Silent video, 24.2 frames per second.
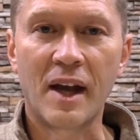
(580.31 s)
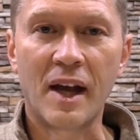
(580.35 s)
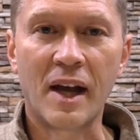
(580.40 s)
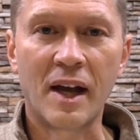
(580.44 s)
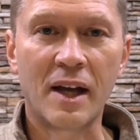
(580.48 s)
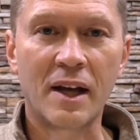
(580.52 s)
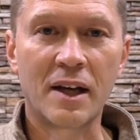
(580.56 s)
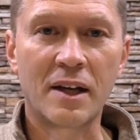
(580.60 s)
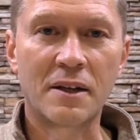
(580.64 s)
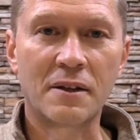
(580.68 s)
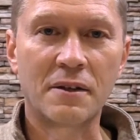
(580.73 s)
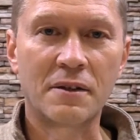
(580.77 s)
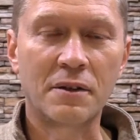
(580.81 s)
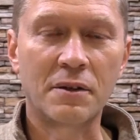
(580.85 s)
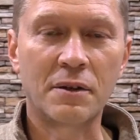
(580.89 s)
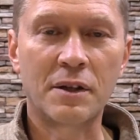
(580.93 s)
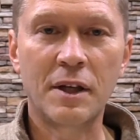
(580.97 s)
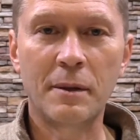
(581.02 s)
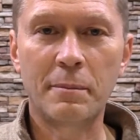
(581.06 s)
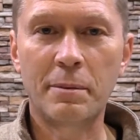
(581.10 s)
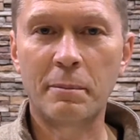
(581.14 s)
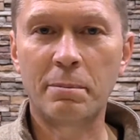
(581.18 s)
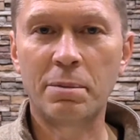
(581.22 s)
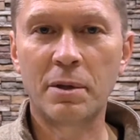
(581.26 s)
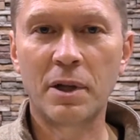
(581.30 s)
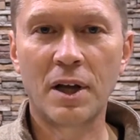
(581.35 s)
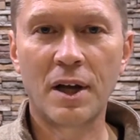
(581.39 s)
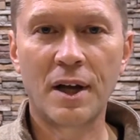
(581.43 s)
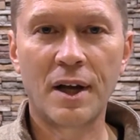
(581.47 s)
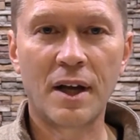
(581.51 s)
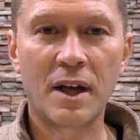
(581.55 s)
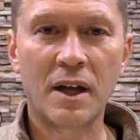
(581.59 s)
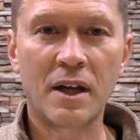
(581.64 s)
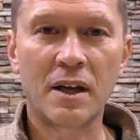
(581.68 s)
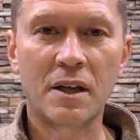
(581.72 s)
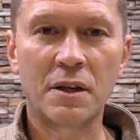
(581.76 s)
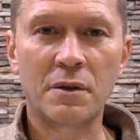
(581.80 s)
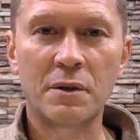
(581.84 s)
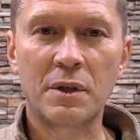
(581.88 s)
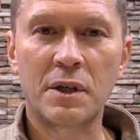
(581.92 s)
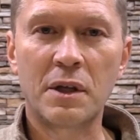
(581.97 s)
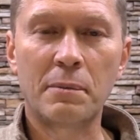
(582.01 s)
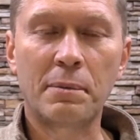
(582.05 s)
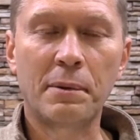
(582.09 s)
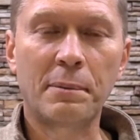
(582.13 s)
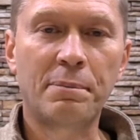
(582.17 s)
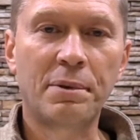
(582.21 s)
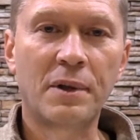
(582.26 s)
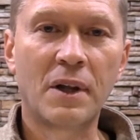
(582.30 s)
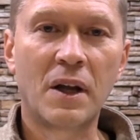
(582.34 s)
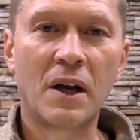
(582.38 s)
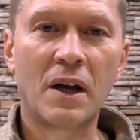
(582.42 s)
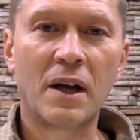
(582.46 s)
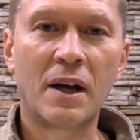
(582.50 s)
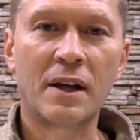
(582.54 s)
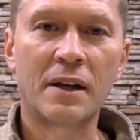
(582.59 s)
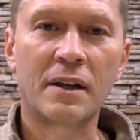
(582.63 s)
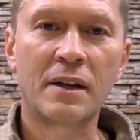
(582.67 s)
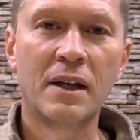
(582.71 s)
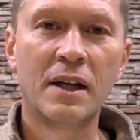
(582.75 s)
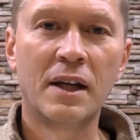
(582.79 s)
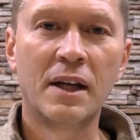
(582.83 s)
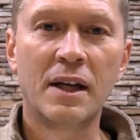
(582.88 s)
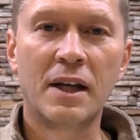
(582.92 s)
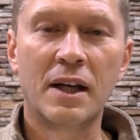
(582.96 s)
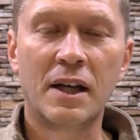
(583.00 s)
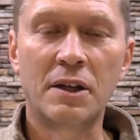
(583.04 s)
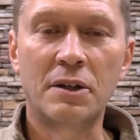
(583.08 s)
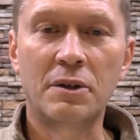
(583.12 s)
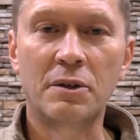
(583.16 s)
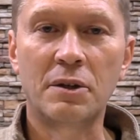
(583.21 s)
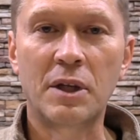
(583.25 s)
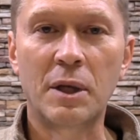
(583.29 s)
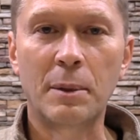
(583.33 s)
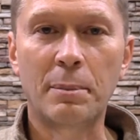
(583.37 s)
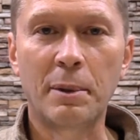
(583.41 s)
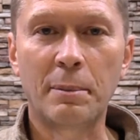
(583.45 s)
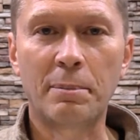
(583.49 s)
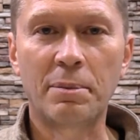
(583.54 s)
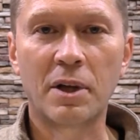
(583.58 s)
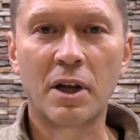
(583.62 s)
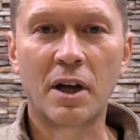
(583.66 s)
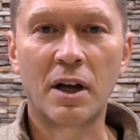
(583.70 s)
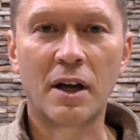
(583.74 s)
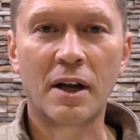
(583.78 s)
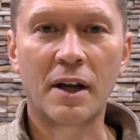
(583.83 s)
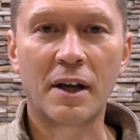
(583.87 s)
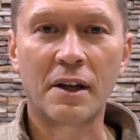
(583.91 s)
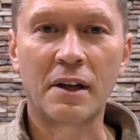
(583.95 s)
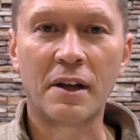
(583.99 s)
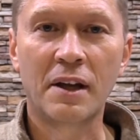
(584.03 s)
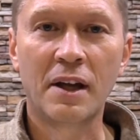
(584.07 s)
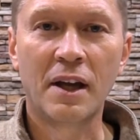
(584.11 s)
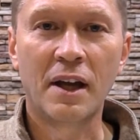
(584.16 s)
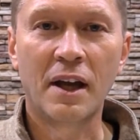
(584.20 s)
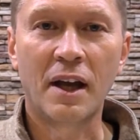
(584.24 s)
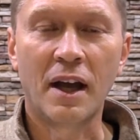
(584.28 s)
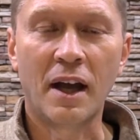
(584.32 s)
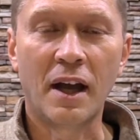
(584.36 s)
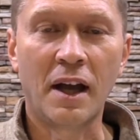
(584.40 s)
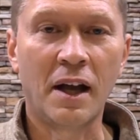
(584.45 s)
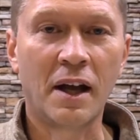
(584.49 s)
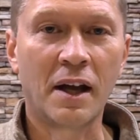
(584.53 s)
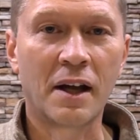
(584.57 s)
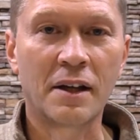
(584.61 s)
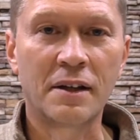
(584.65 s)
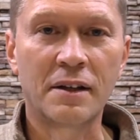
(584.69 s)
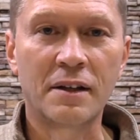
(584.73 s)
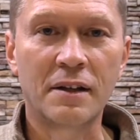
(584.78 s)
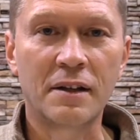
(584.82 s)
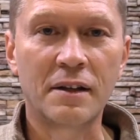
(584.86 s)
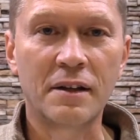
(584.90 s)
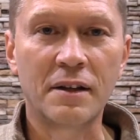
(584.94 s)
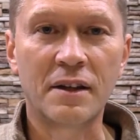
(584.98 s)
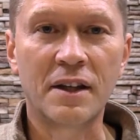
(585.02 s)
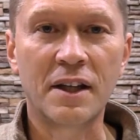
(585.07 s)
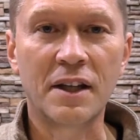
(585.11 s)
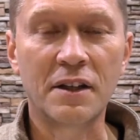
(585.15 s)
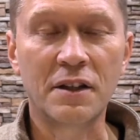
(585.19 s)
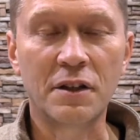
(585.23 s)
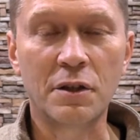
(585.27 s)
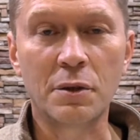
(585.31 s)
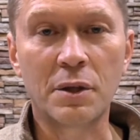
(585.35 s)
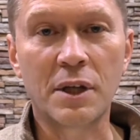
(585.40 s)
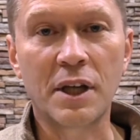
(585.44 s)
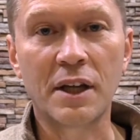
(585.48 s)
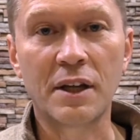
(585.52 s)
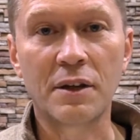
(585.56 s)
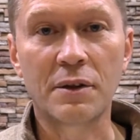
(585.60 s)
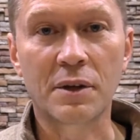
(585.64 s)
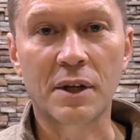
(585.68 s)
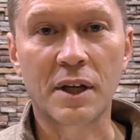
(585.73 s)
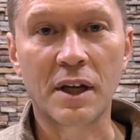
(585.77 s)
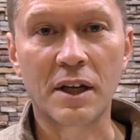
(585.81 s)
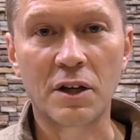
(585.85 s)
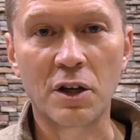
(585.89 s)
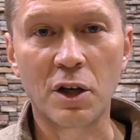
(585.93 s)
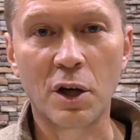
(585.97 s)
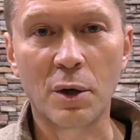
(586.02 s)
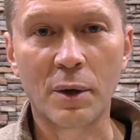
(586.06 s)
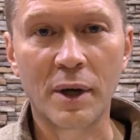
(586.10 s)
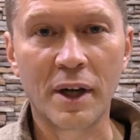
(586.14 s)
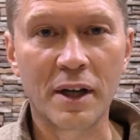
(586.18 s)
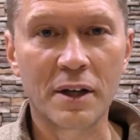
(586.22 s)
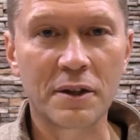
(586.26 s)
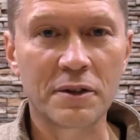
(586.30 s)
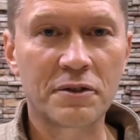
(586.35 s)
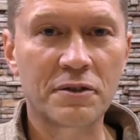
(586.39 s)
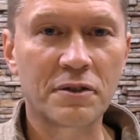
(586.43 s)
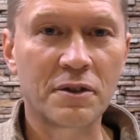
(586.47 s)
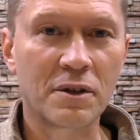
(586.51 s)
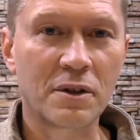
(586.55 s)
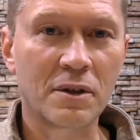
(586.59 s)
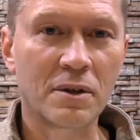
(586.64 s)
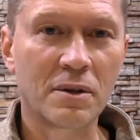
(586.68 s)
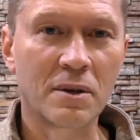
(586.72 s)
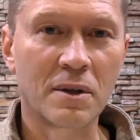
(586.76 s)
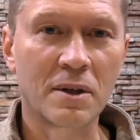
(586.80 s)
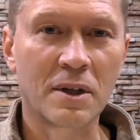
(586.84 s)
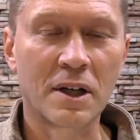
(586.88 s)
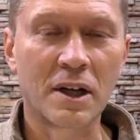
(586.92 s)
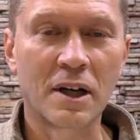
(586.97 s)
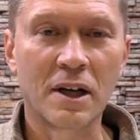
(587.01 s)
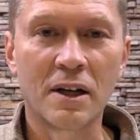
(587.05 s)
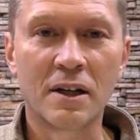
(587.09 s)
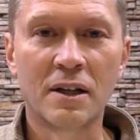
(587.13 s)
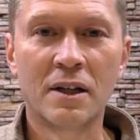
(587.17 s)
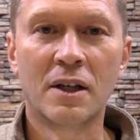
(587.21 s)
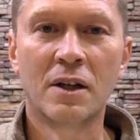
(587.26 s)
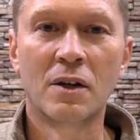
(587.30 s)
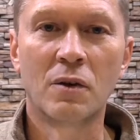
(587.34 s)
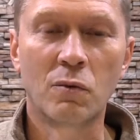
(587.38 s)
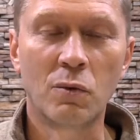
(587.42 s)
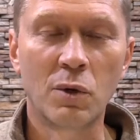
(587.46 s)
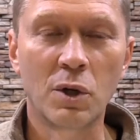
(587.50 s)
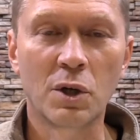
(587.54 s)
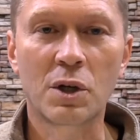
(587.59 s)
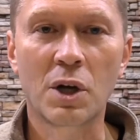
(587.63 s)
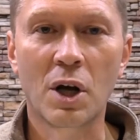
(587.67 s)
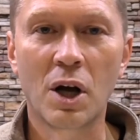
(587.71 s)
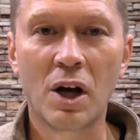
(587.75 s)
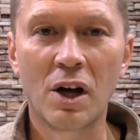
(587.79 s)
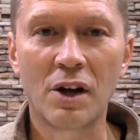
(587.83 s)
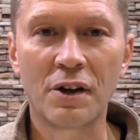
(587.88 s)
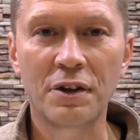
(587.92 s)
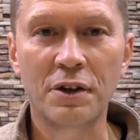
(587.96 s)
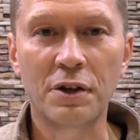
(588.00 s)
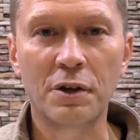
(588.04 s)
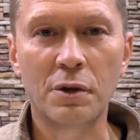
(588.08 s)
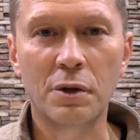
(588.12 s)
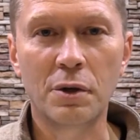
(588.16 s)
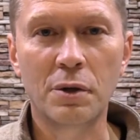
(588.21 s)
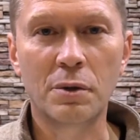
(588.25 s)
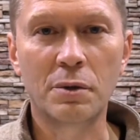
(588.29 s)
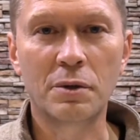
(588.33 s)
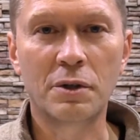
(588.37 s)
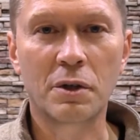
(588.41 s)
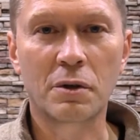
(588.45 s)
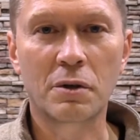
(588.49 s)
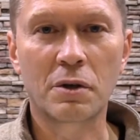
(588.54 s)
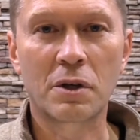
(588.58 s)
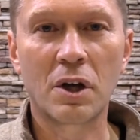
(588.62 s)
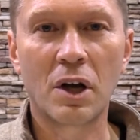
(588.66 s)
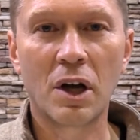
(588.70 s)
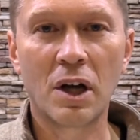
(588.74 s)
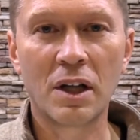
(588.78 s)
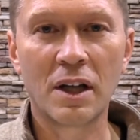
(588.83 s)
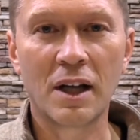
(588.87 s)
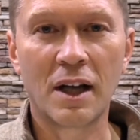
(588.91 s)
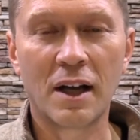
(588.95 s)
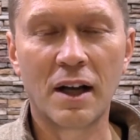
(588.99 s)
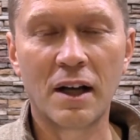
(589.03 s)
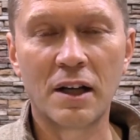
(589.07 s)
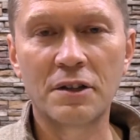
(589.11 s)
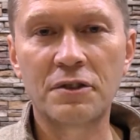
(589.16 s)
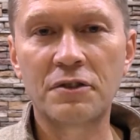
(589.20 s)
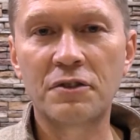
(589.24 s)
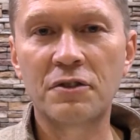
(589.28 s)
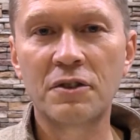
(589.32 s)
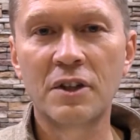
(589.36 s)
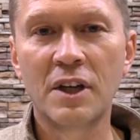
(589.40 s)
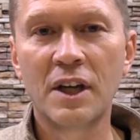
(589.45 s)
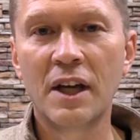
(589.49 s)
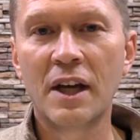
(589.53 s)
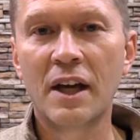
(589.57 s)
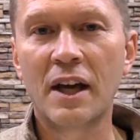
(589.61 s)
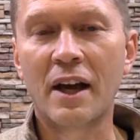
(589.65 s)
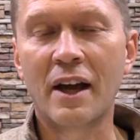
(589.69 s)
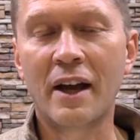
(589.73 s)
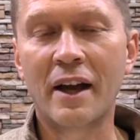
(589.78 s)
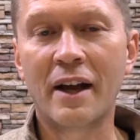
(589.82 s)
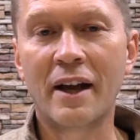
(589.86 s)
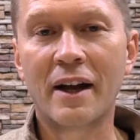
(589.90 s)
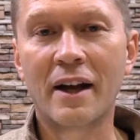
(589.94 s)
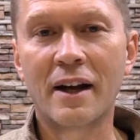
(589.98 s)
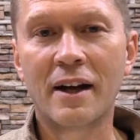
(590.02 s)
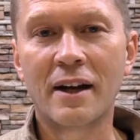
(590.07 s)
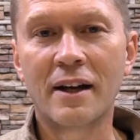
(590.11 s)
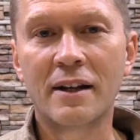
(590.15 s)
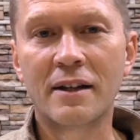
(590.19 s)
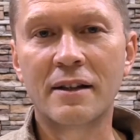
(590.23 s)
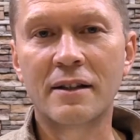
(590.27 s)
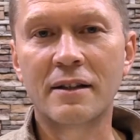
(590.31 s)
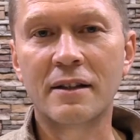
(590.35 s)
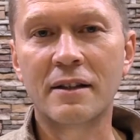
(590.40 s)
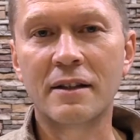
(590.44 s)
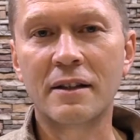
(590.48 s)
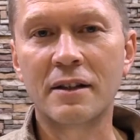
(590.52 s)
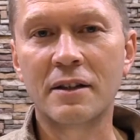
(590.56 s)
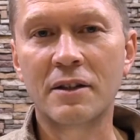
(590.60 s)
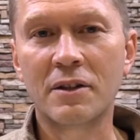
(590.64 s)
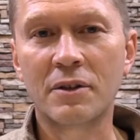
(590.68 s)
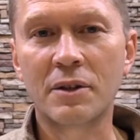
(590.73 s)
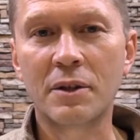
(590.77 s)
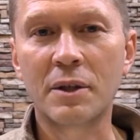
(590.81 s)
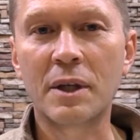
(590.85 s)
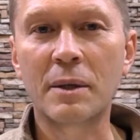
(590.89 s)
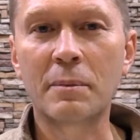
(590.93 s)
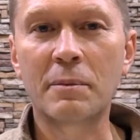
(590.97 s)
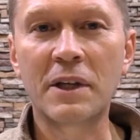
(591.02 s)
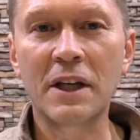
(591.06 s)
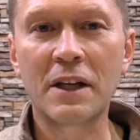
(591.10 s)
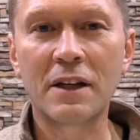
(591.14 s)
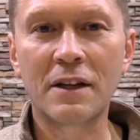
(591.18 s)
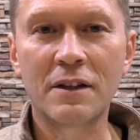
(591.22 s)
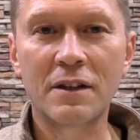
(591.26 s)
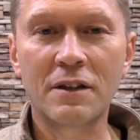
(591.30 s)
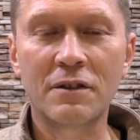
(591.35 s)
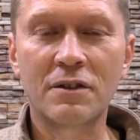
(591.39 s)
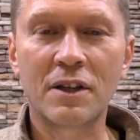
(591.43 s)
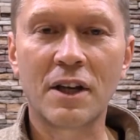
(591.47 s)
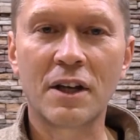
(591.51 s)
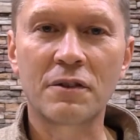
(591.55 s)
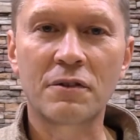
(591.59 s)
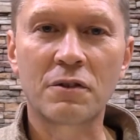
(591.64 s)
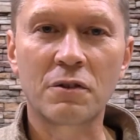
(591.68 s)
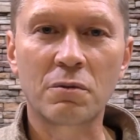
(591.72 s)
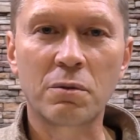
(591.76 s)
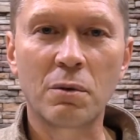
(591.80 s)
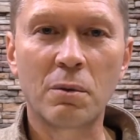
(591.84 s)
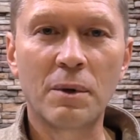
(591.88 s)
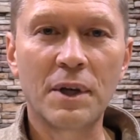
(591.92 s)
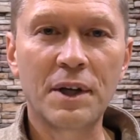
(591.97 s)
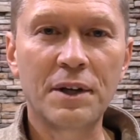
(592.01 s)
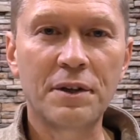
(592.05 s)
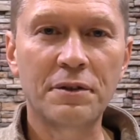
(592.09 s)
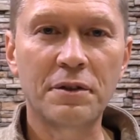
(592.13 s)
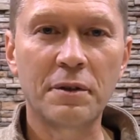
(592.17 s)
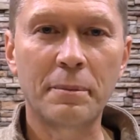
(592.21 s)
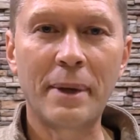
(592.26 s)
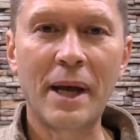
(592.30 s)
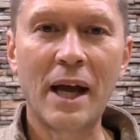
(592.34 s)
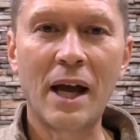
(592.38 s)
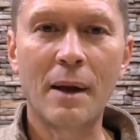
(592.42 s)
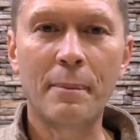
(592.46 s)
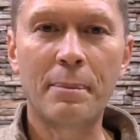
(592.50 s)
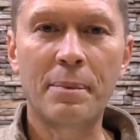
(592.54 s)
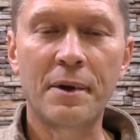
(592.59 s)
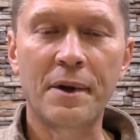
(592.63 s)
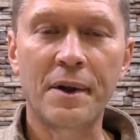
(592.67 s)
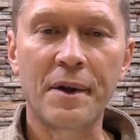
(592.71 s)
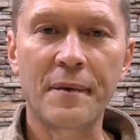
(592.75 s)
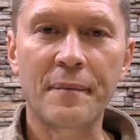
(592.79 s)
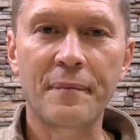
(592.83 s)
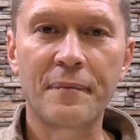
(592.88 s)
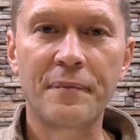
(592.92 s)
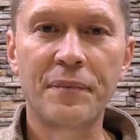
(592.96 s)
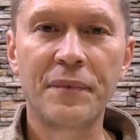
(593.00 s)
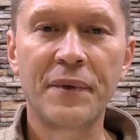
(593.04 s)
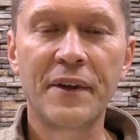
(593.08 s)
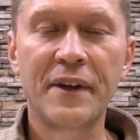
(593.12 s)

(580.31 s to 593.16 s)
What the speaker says: And you keep applying and you keep applying and you keep applying, and you either get no answer or we'll call you, don't call us, And, you know, you keep getting these answers. Well, what ends up happening?